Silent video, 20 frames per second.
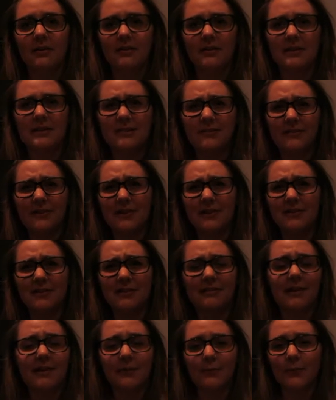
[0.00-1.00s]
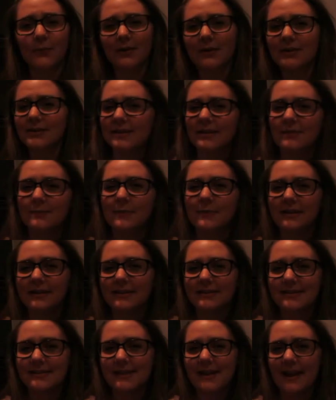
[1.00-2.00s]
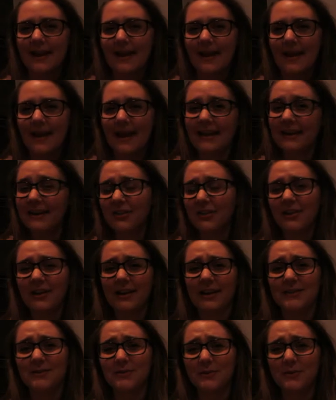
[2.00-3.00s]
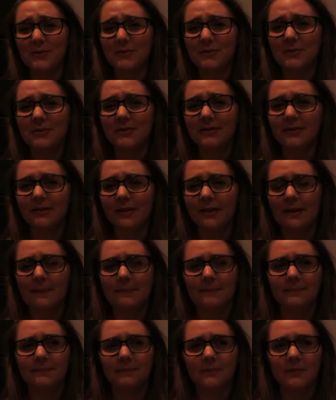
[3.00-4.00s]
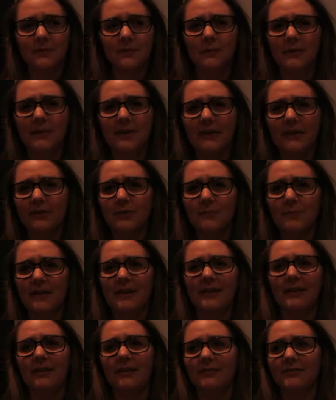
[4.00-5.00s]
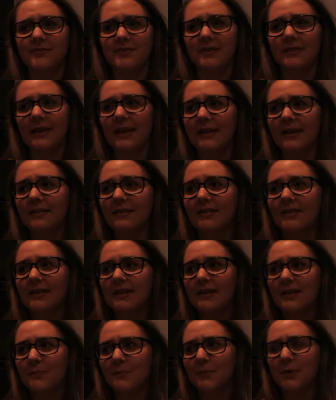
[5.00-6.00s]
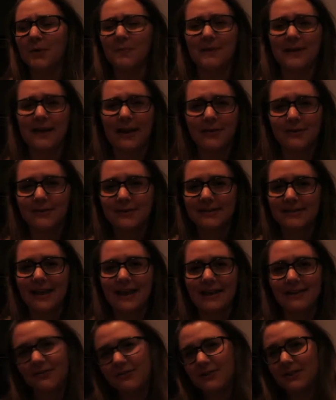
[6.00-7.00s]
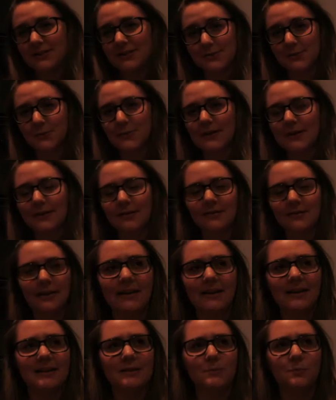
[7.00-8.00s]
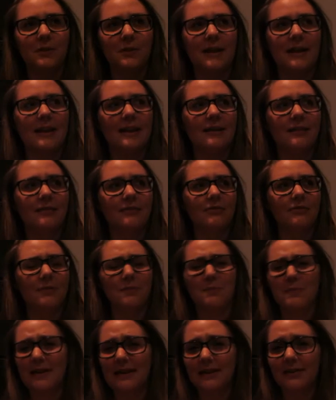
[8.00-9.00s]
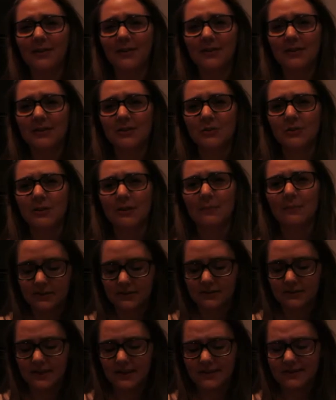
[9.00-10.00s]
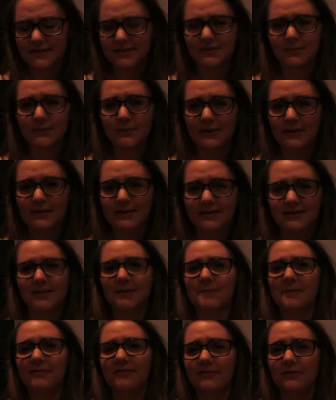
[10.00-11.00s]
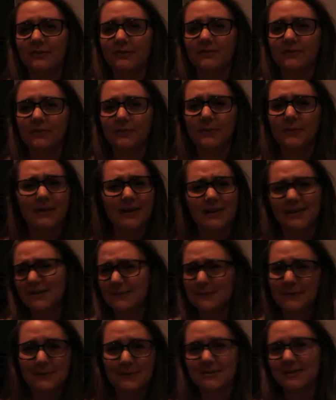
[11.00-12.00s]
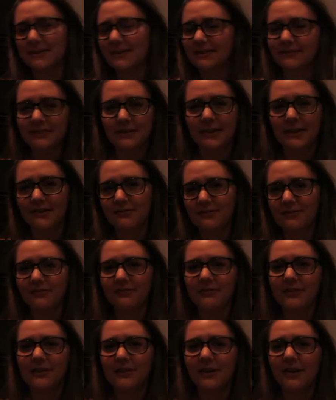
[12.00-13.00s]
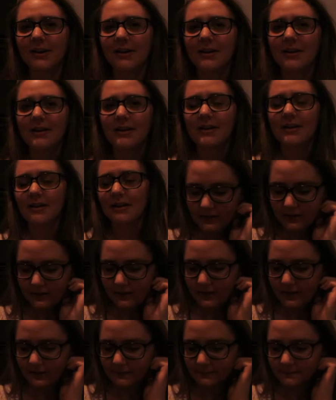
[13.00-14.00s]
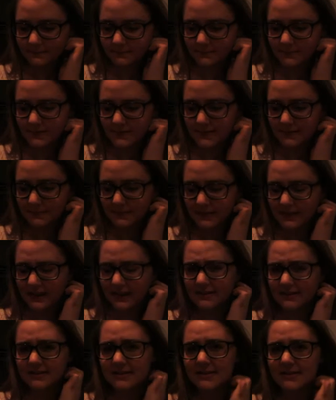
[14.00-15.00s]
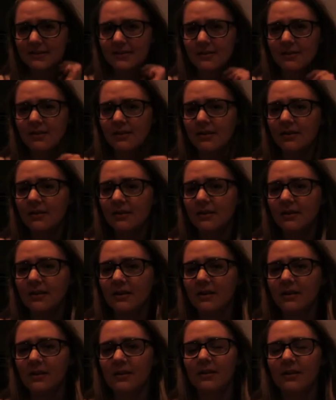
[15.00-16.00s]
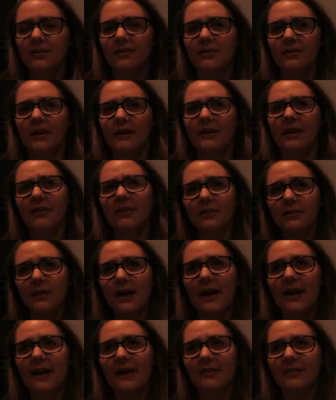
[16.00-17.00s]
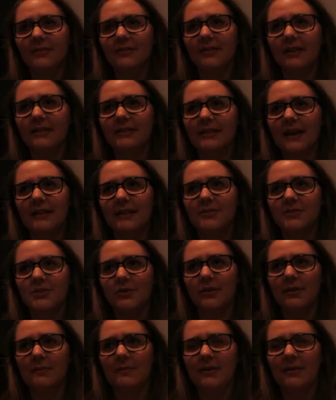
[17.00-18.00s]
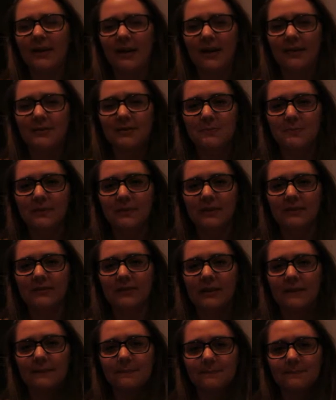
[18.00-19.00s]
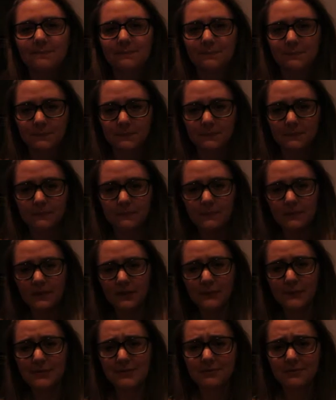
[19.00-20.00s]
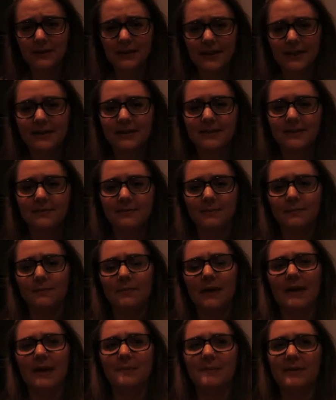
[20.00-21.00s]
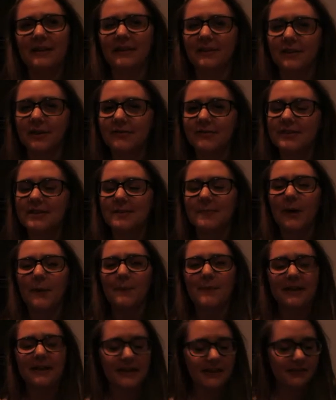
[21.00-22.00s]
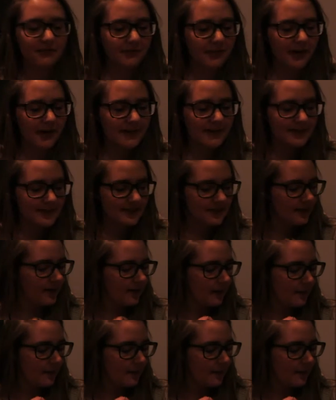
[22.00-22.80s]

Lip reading: these fears are unwarranted because anything I do will never be enough to put me outside of His will His plan for me on this trip. God doesn't want us to be fearful. We're not supposed to live a life of fear. Something else, another lie that God is showing me that I was believing was related to my being nervous about making friends.